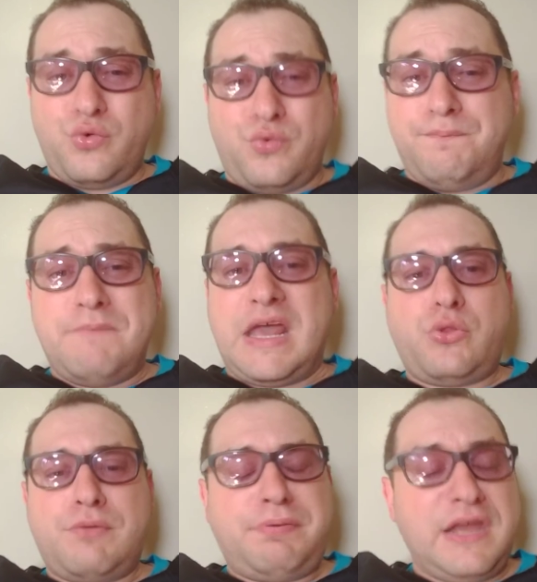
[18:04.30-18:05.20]

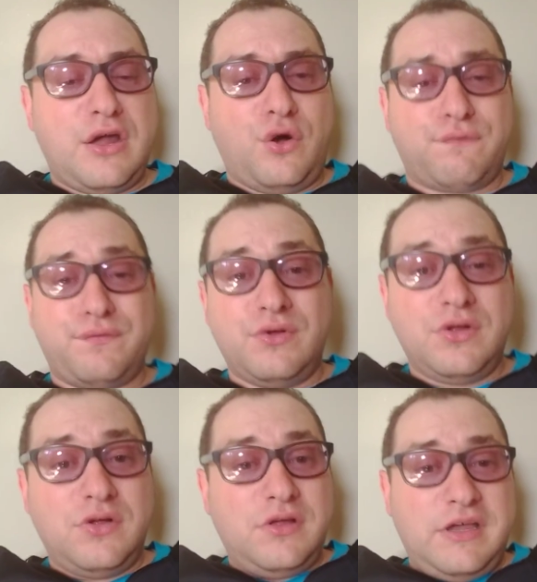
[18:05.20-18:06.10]
make the playoff
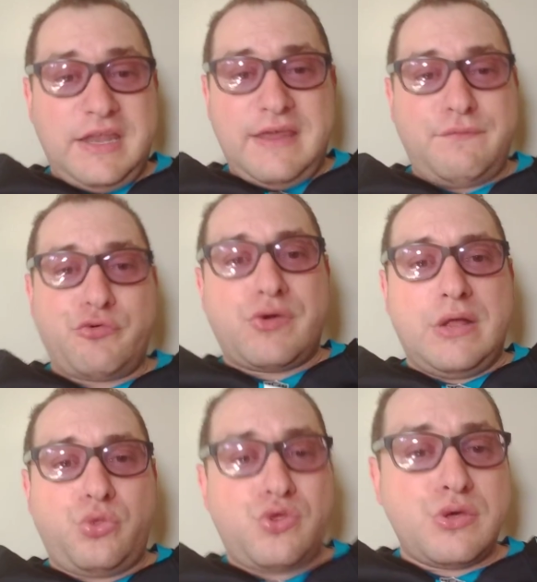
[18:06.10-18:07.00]
and have a
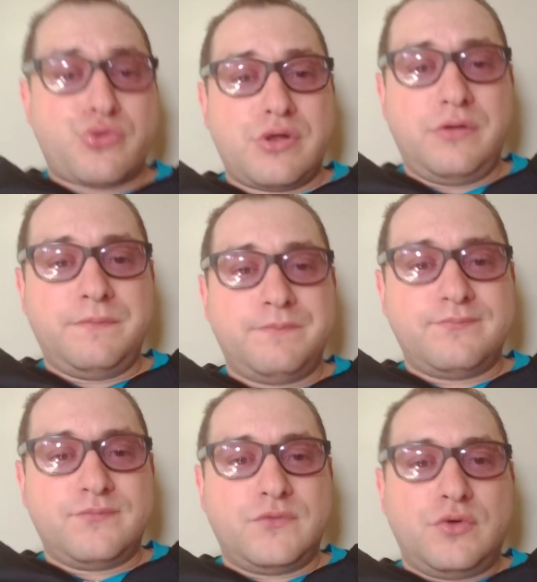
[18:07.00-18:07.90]
great season.
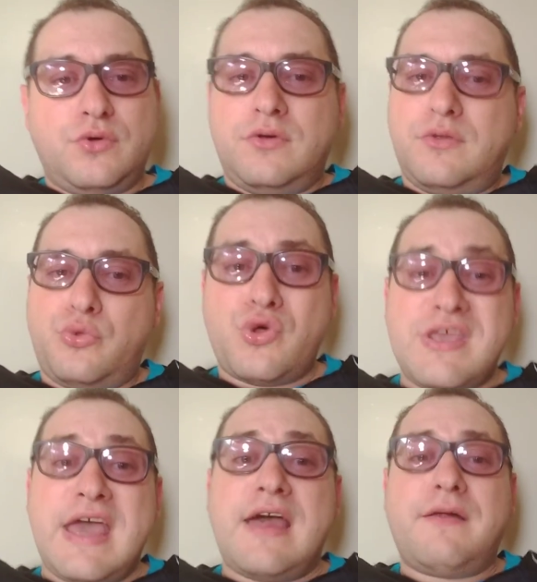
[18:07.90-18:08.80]
So
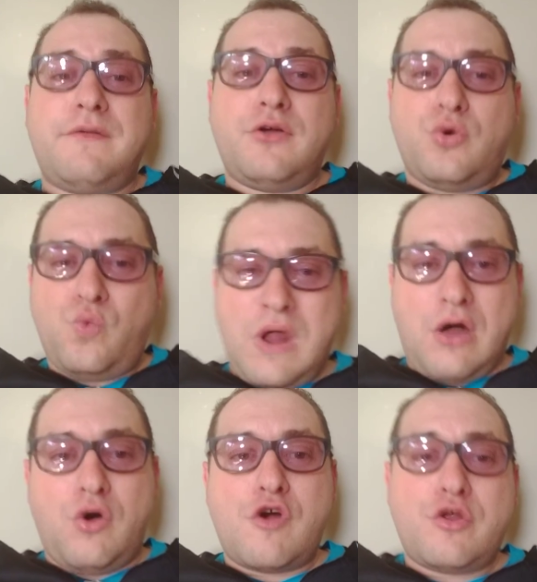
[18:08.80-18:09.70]
yeah, we
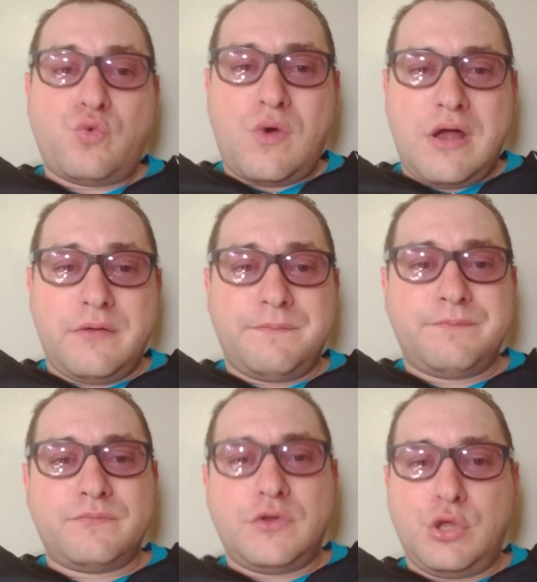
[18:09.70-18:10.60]
are 0-1.
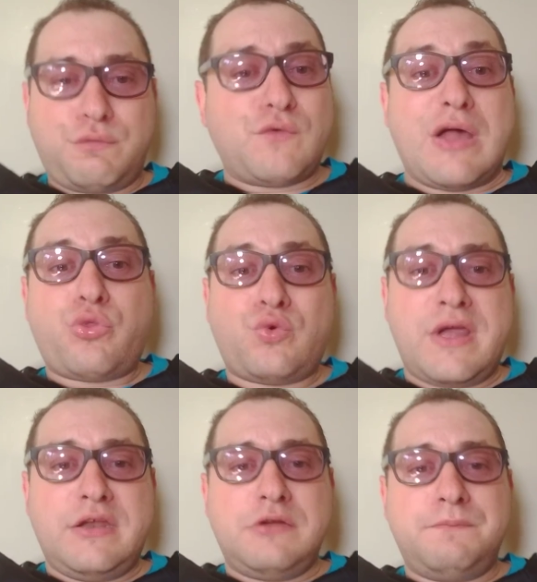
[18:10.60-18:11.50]
It's
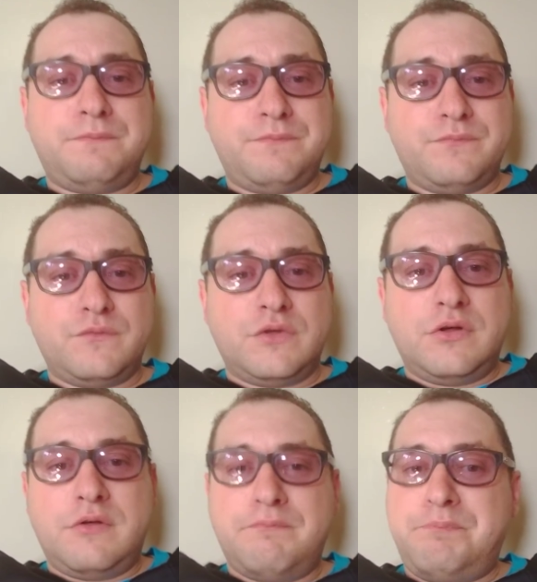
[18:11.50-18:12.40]
frustrating.
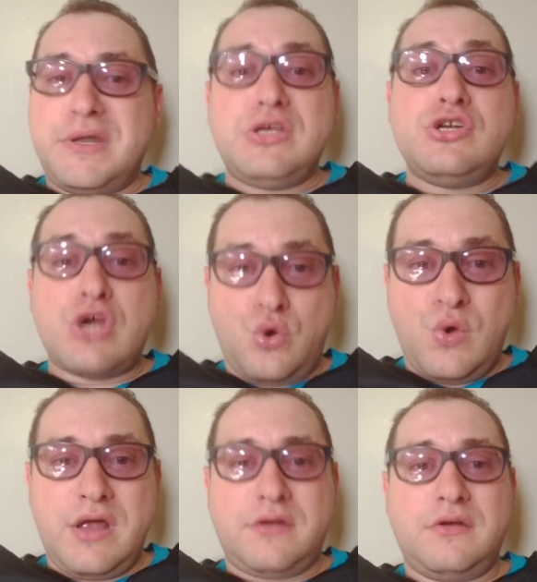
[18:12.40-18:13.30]
But you know
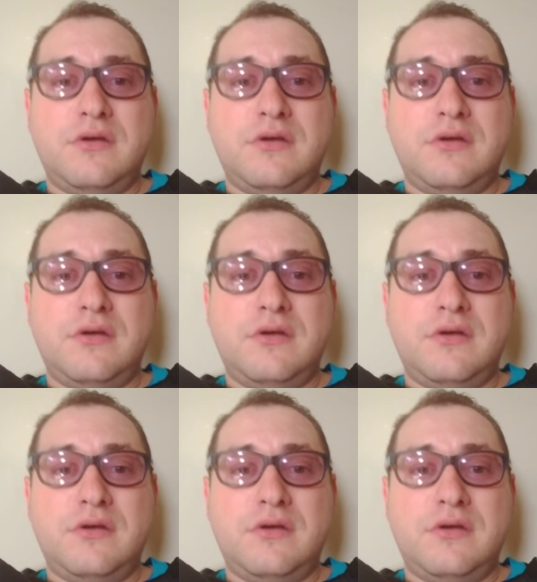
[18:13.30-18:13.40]
what?